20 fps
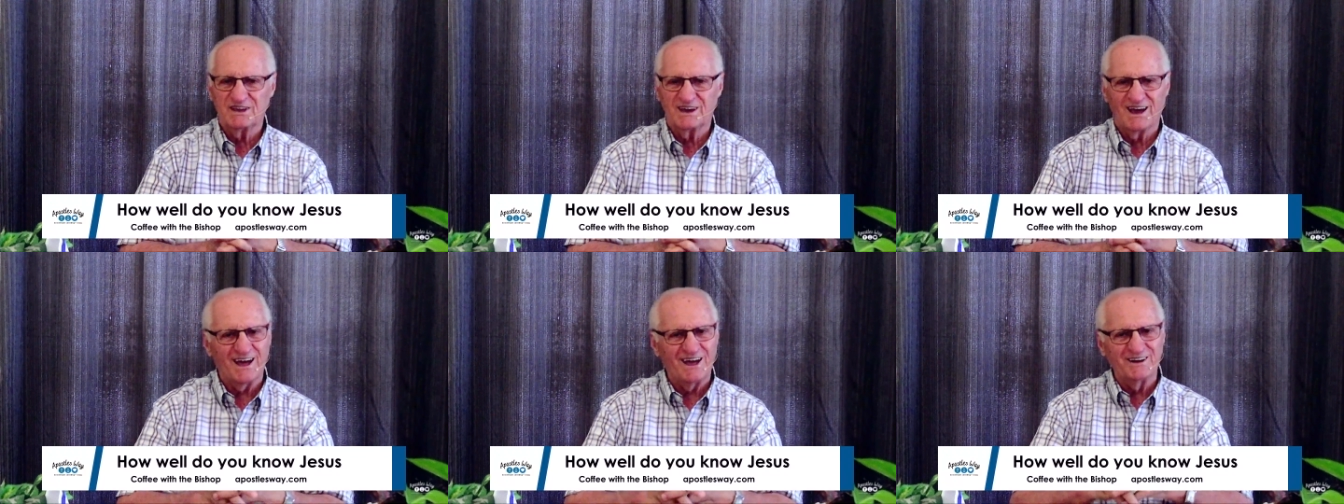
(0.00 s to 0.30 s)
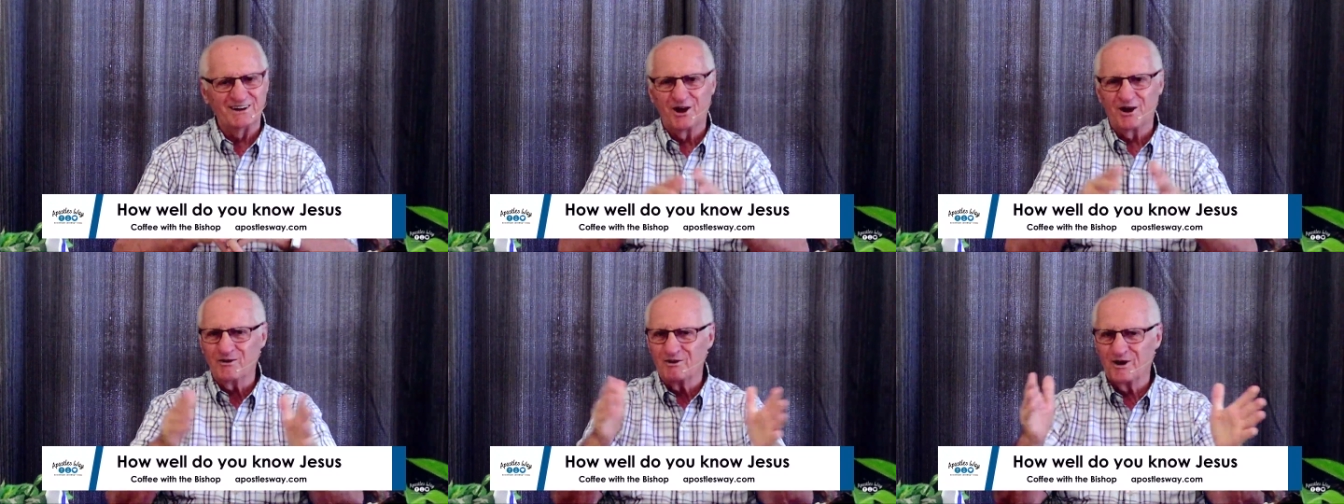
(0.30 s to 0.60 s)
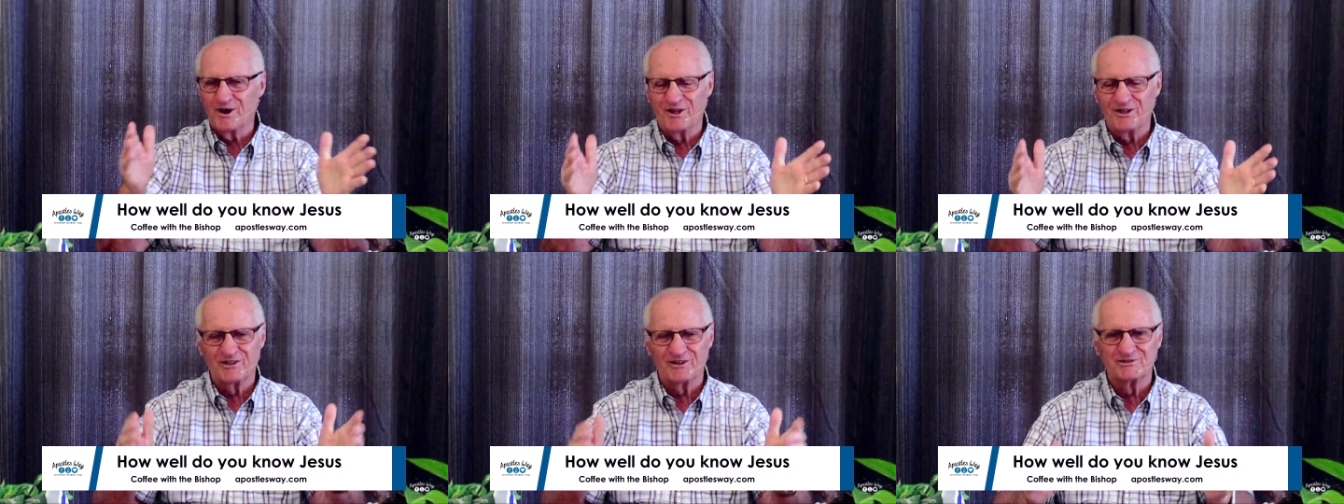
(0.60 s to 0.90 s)
I know
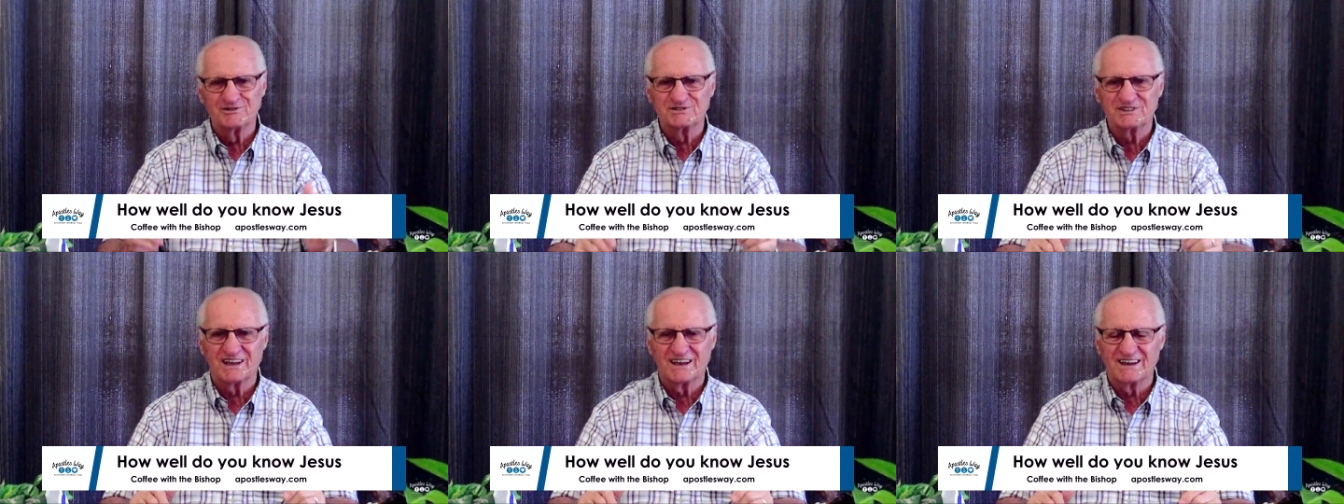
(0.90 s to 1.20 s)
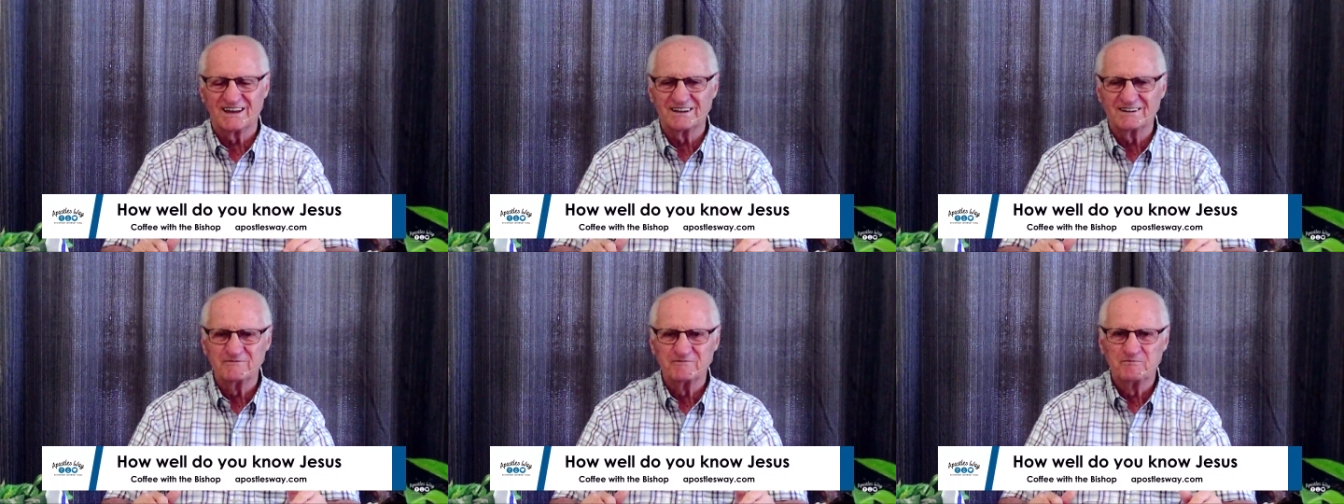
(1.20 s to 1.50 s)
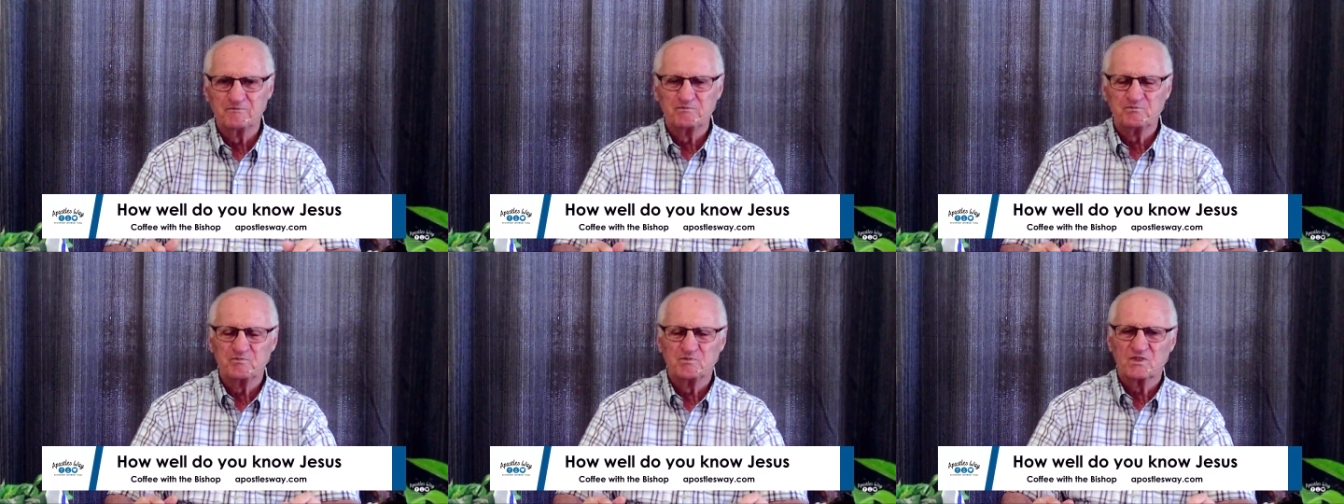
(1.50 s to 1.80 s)
all those things.
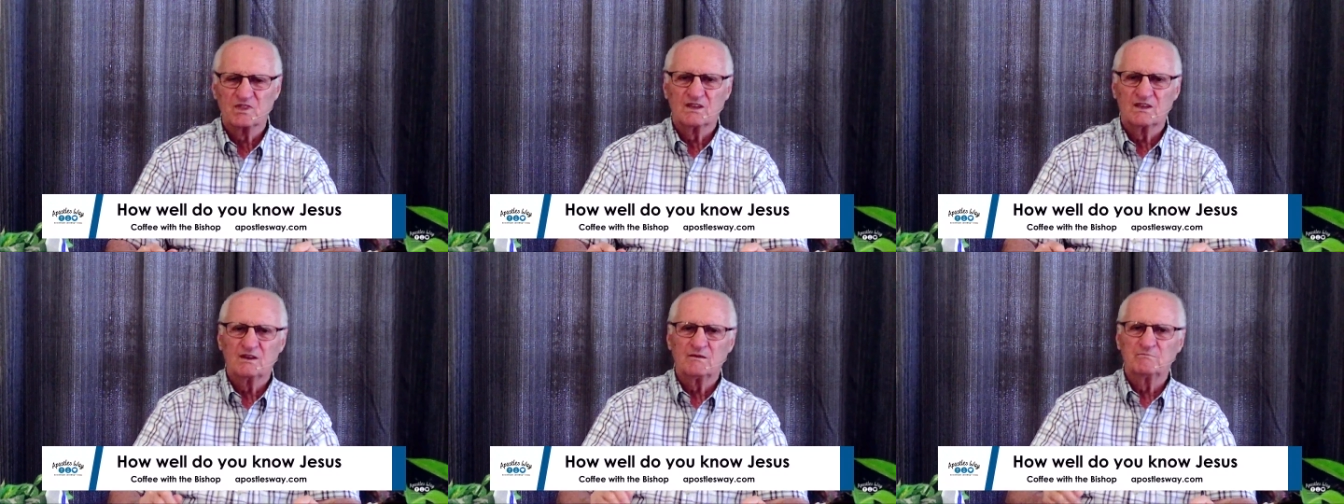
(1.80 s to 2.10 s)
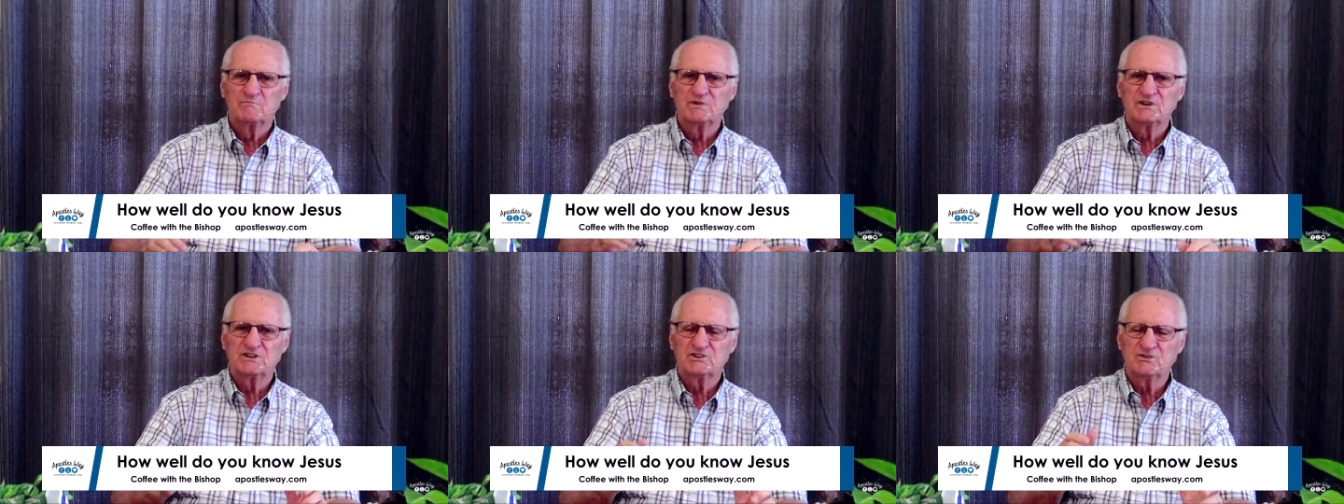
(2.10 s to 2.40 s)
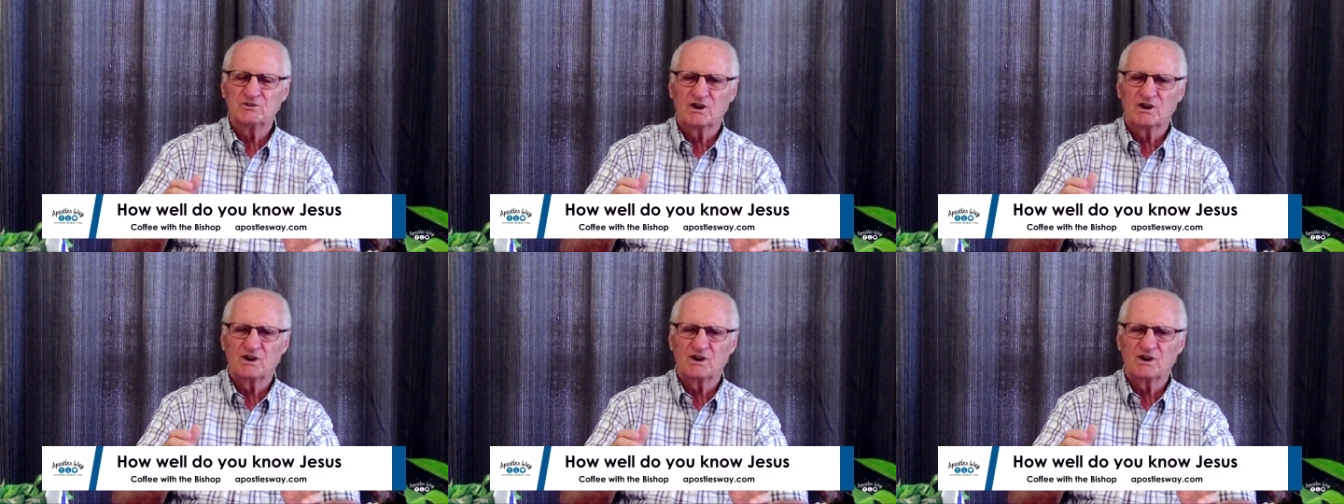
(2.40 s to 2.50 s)
But do